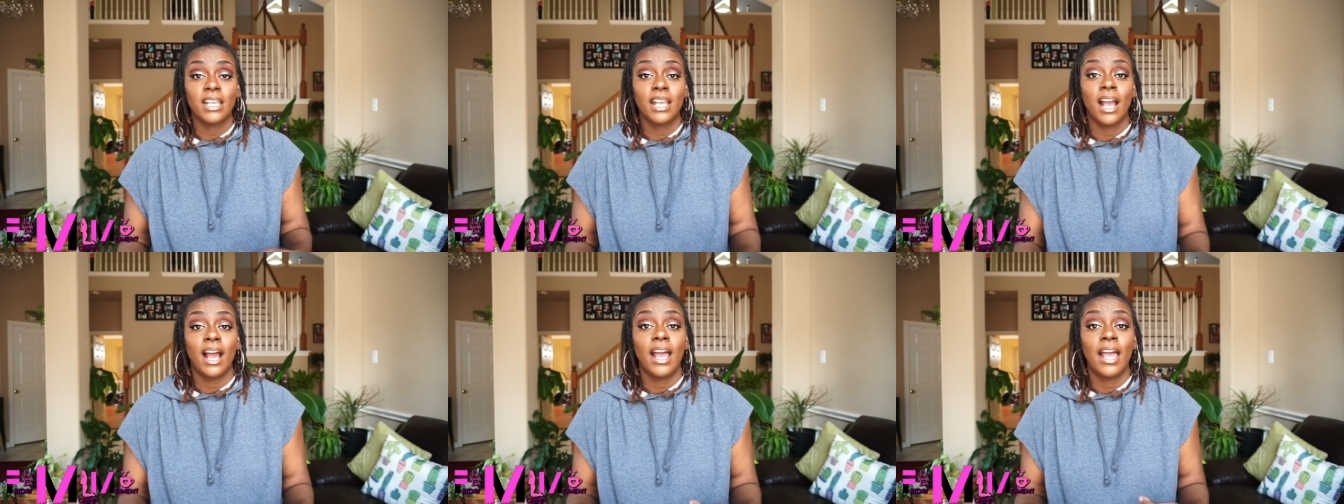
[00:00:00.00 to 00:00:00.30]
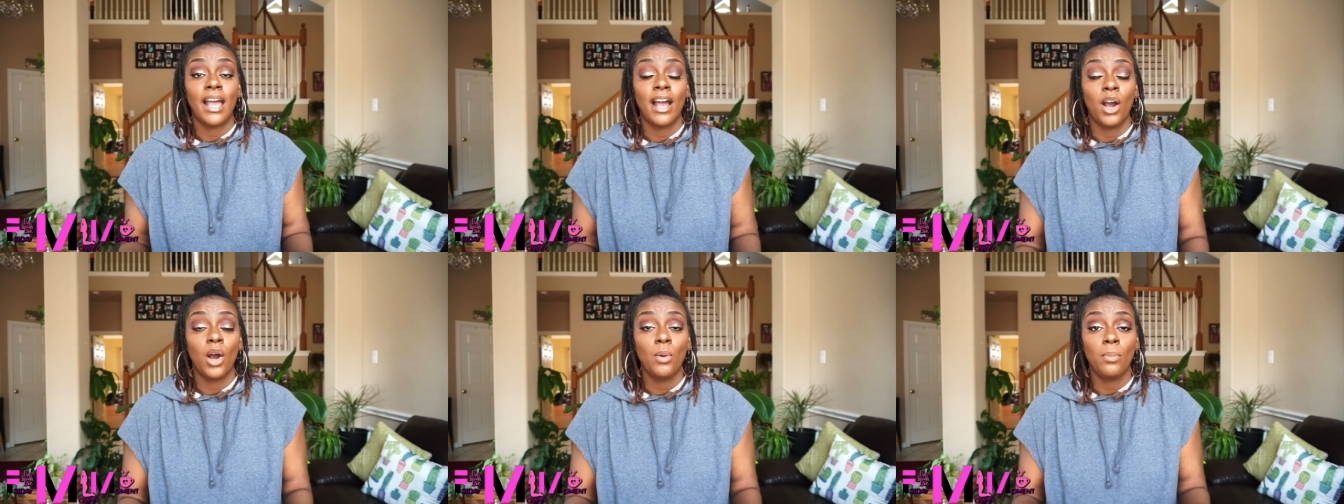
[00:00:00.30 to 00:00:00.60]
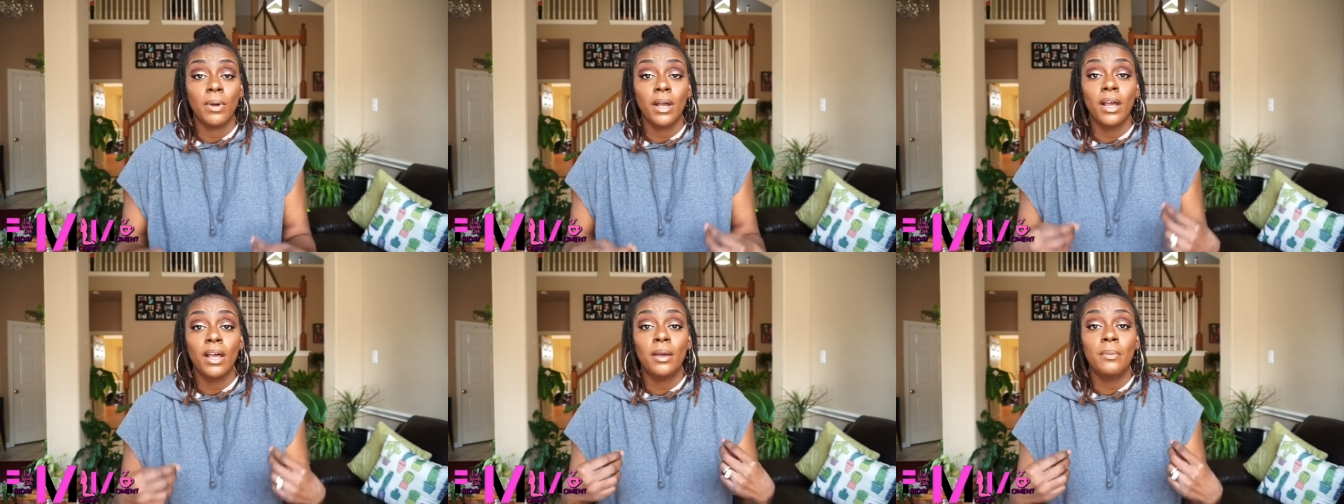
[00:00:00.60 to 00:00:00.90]
God,
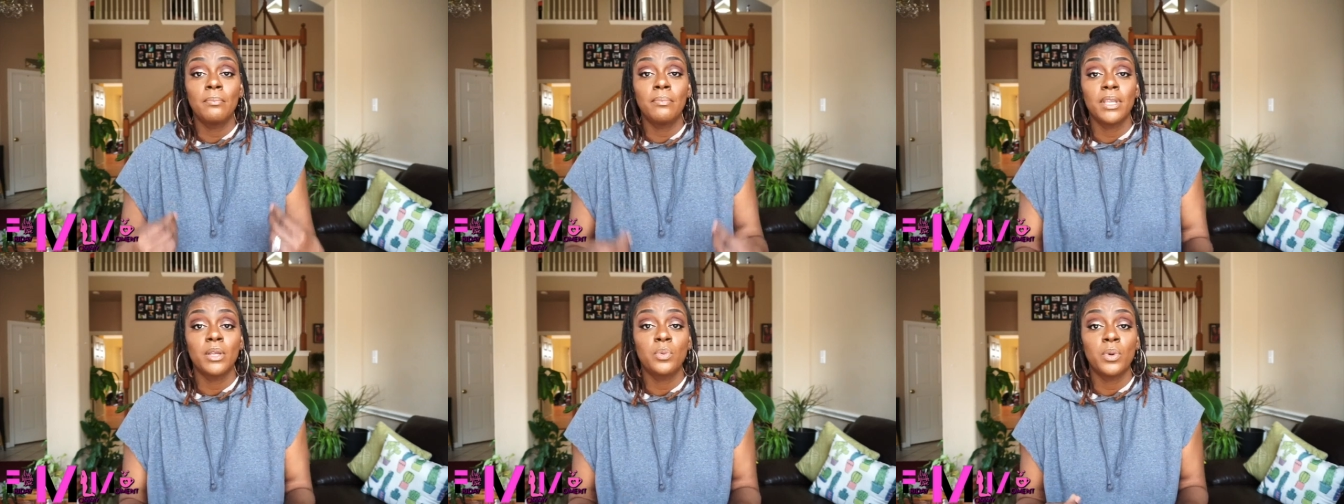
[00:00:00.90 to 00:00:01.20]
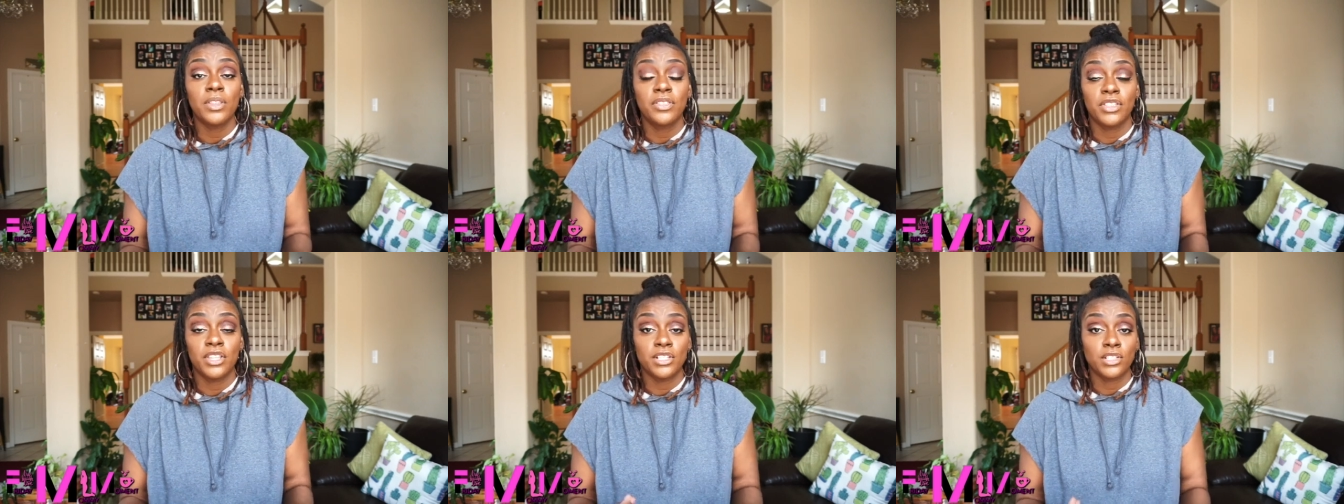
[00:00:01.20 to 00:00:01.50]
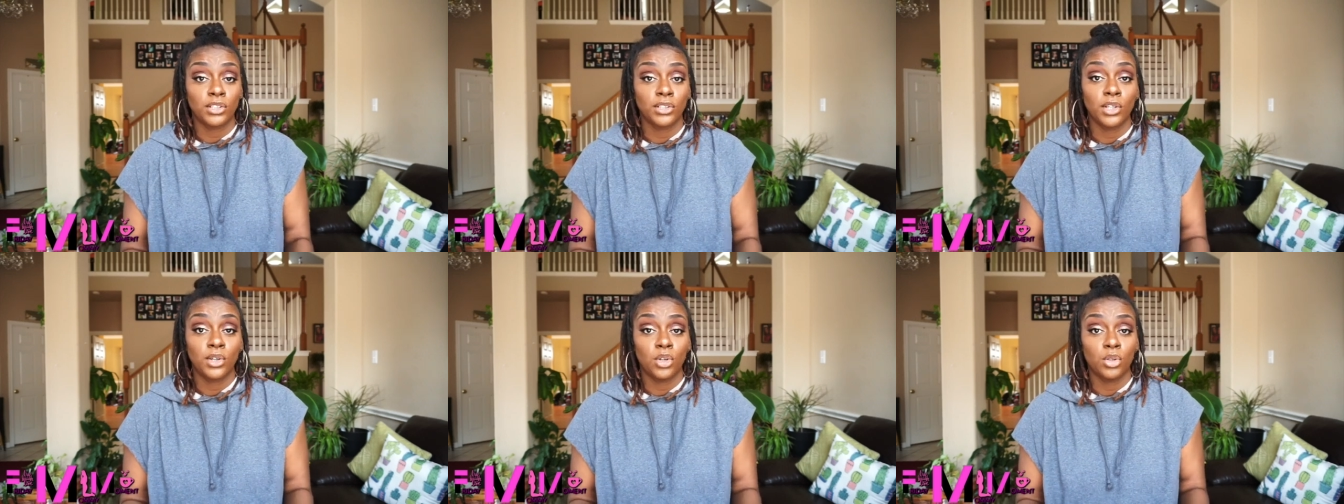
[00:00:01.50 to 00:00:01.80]
help me with this
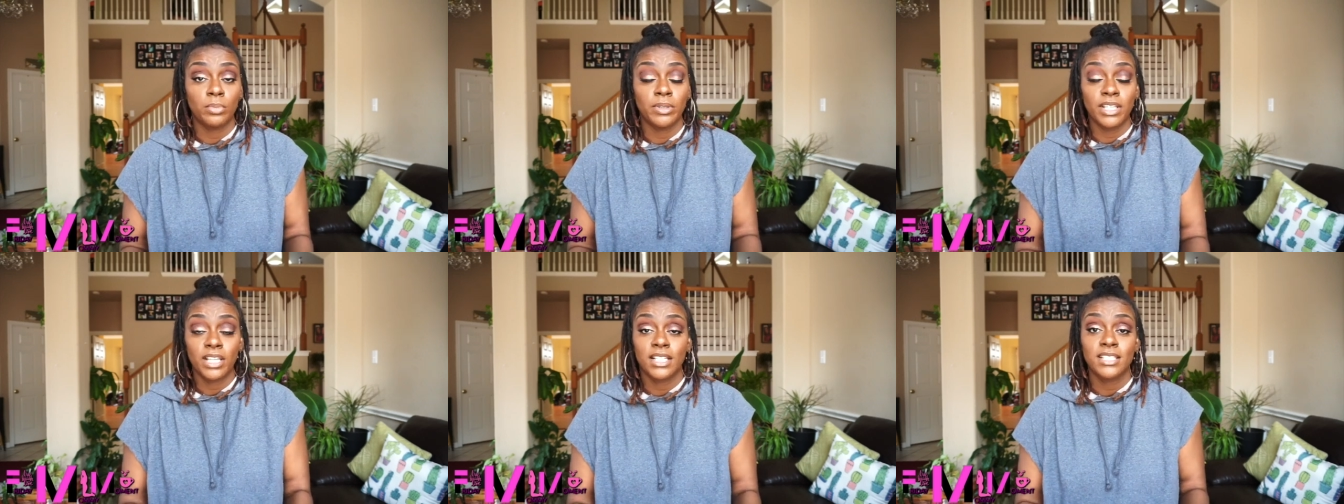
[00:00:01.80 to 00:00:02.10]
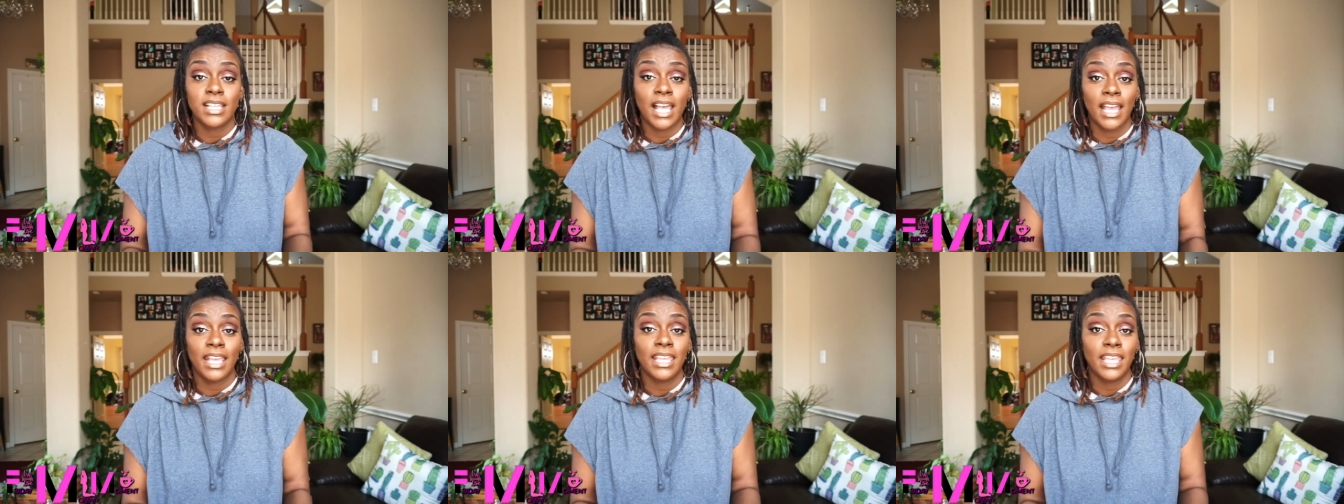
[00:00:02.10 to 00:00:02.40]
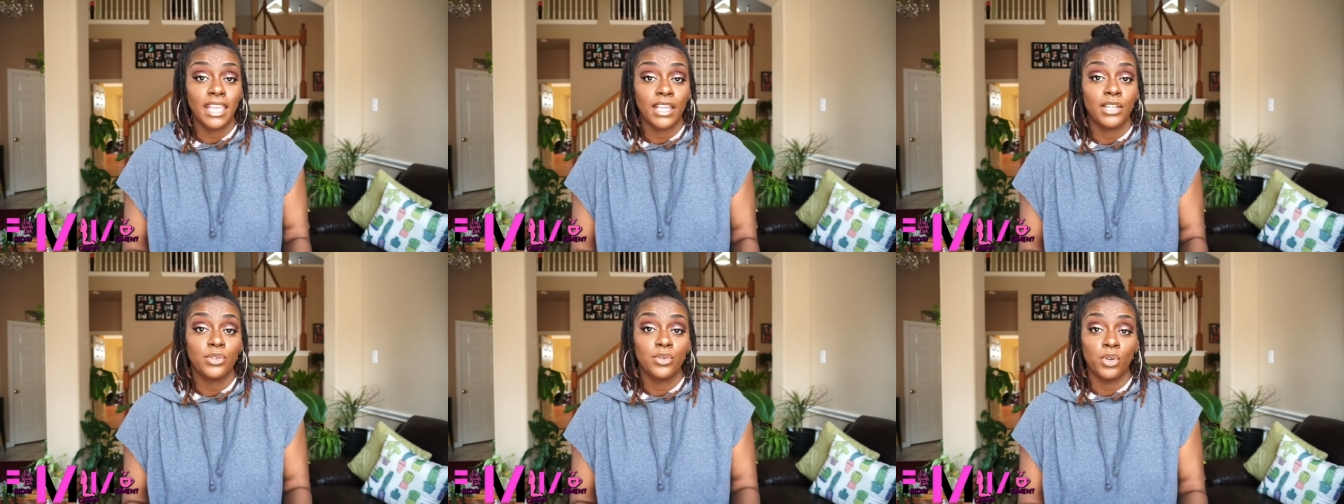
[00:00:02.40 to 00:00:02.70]
load because I
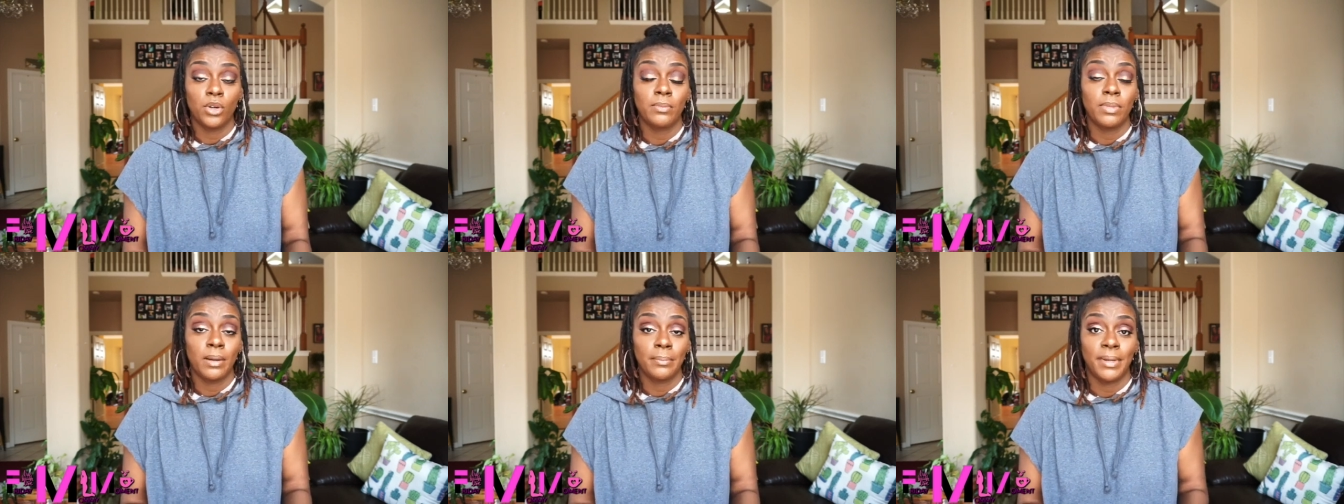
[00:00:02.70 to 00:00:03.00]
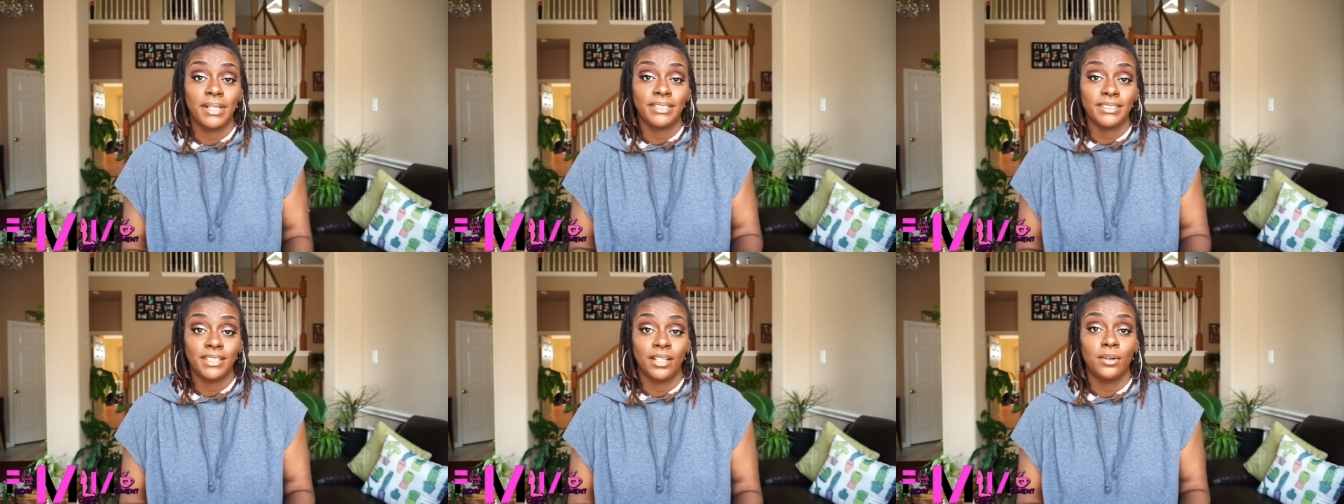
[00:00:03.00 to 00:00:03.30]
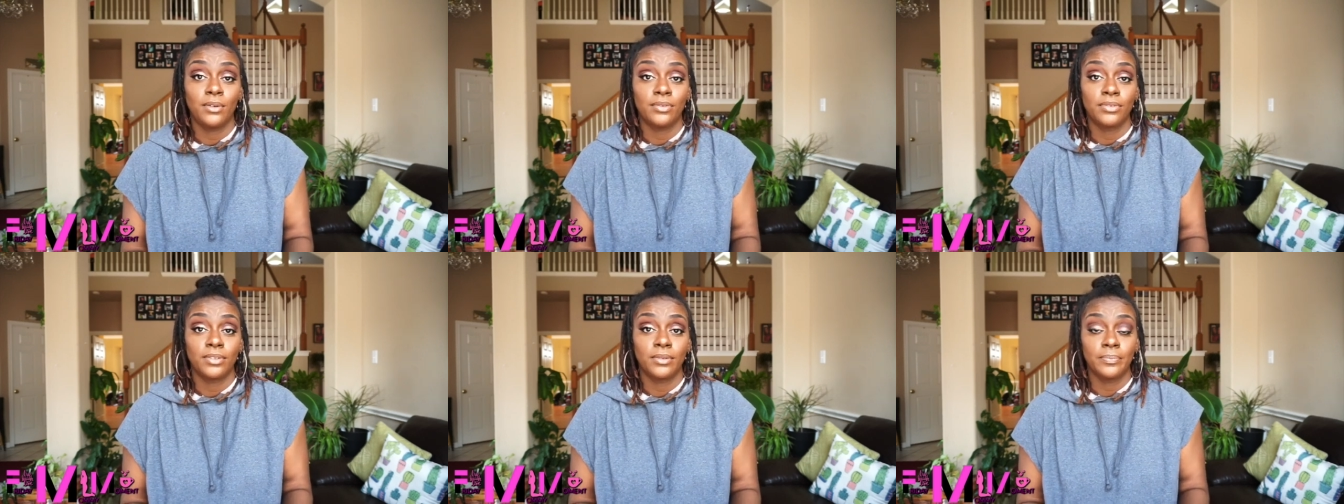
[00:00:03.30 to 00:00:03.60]
can't do it by
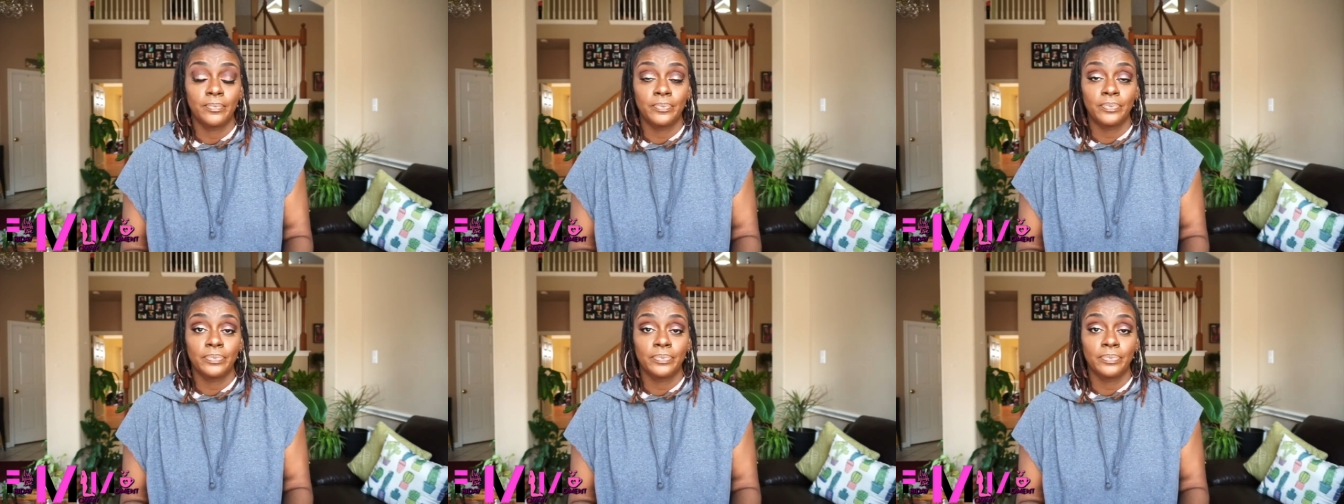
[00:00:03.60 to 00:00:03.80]
myself.